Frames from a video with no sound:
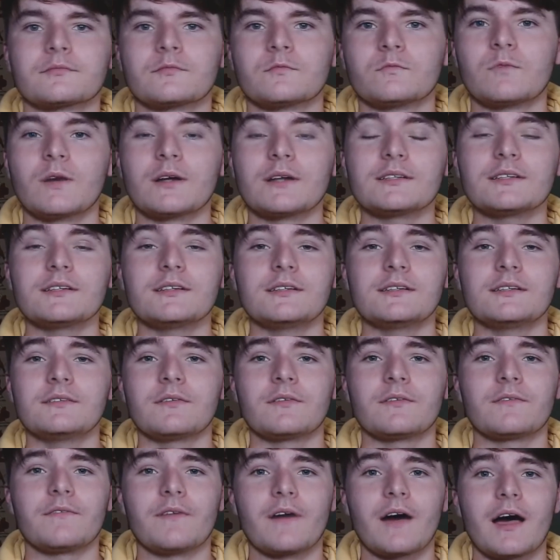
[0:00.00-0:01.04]
Resident
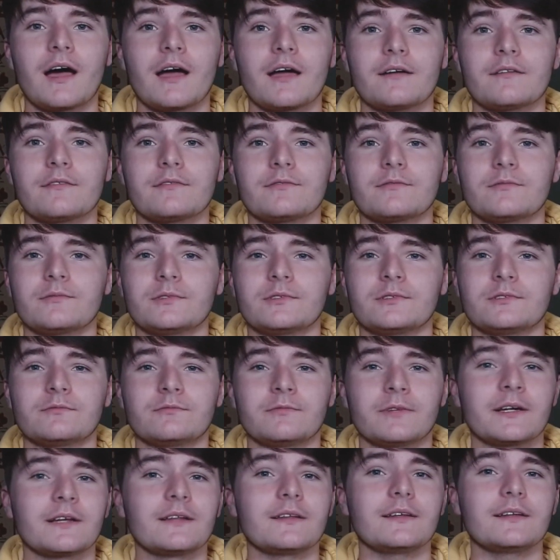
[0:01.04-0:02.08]
Evil 5 was
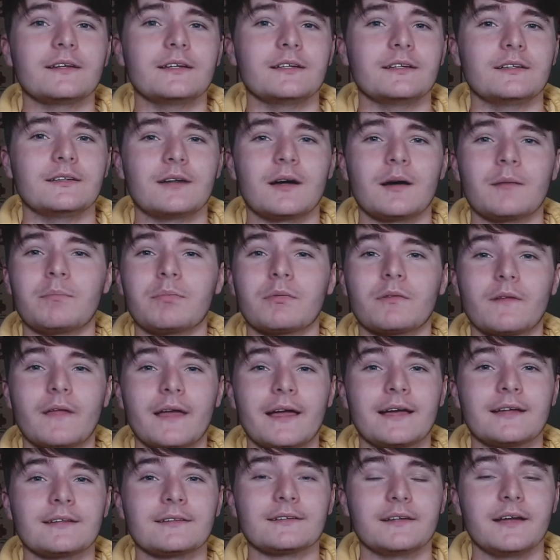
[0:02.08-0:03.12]
really a
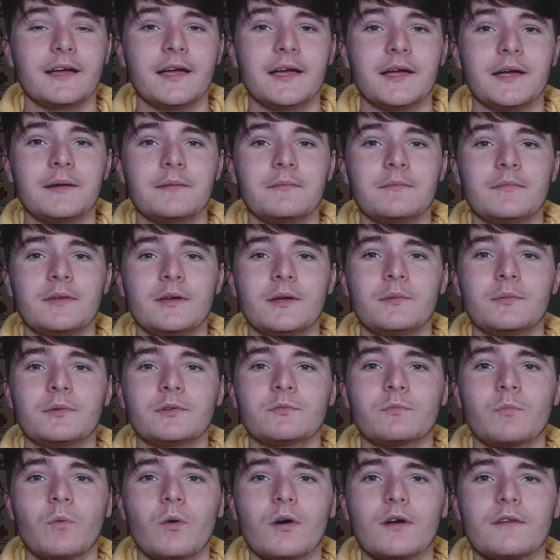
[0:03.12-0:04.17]
bland game. It
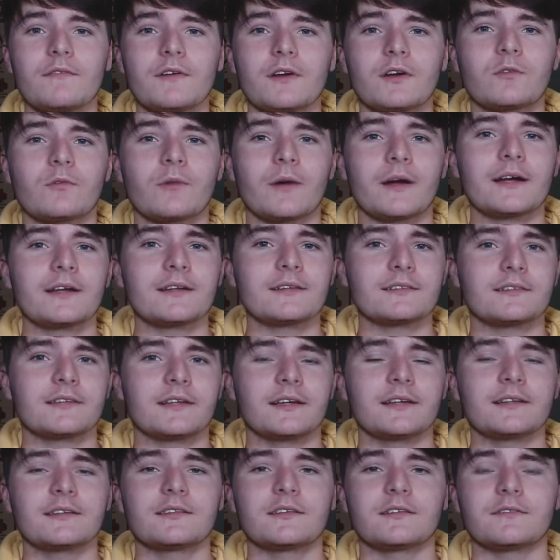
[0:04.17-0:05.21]
was more of a greatest
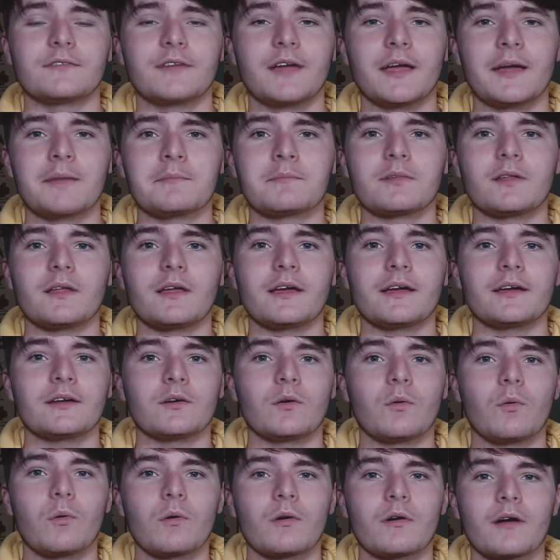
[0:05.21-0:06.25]
hits of gameplay and
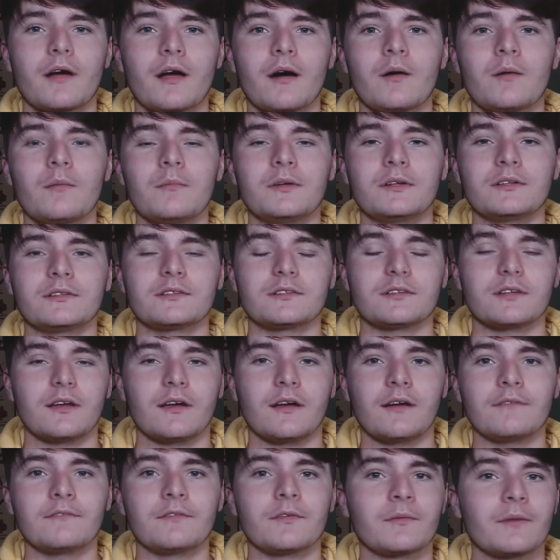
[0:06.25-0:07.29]
horror elements
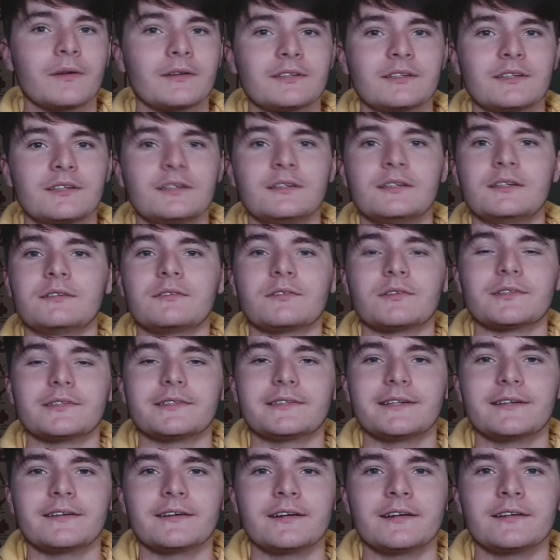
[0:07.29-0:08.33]
of the Resident Evil
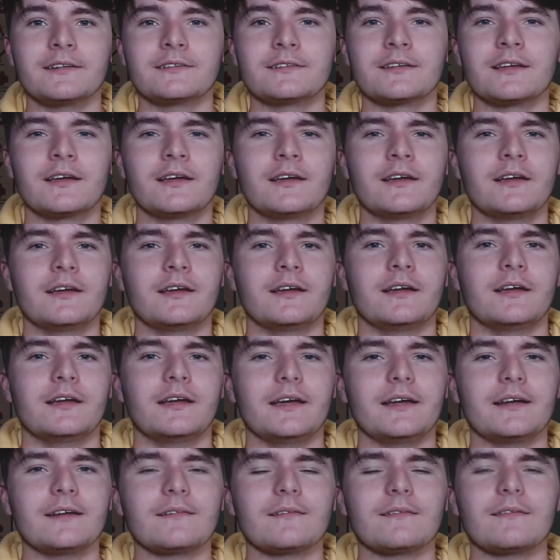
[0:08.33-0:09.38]
series,
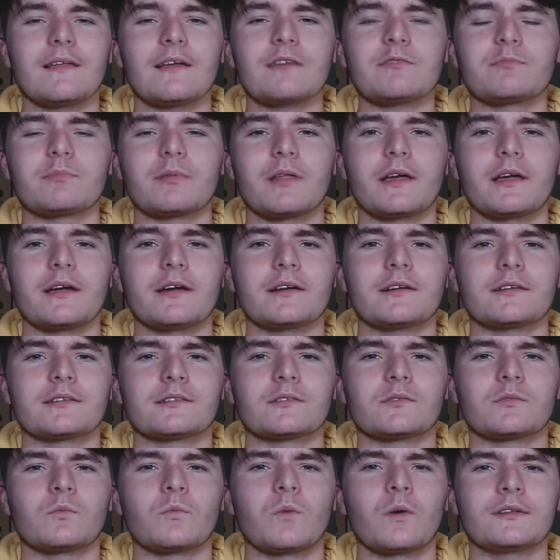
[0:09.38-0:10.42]
and it left
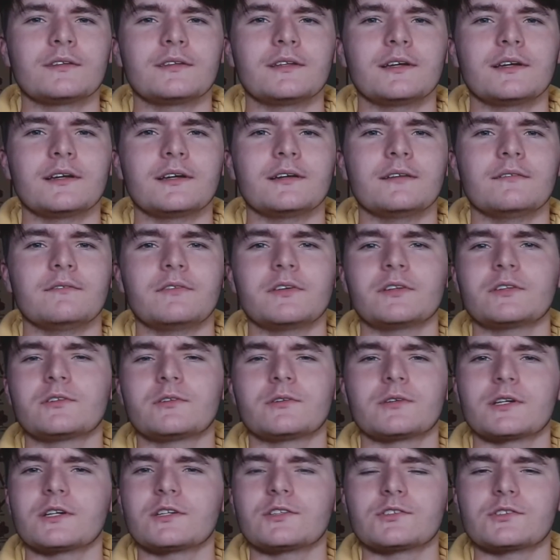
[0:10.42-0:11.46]
players wanting the
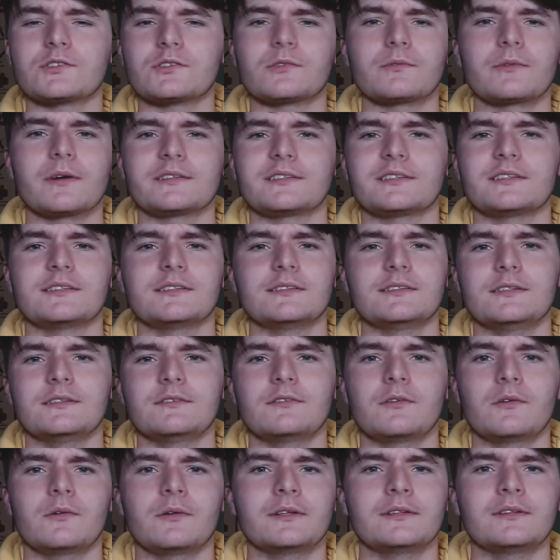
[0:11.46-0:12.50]
traditional Resident
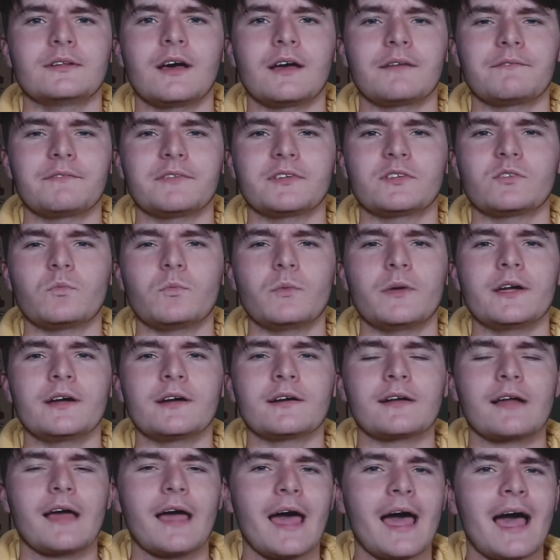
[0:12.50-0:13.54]
Evil and not this
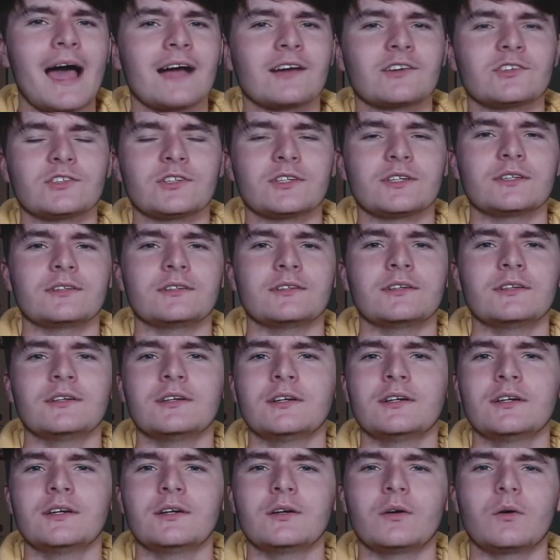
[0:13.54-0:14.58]
weird
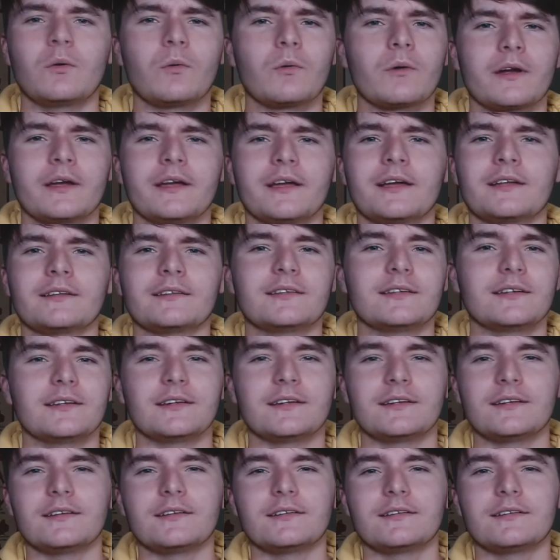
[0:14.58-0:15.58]
action-oriented,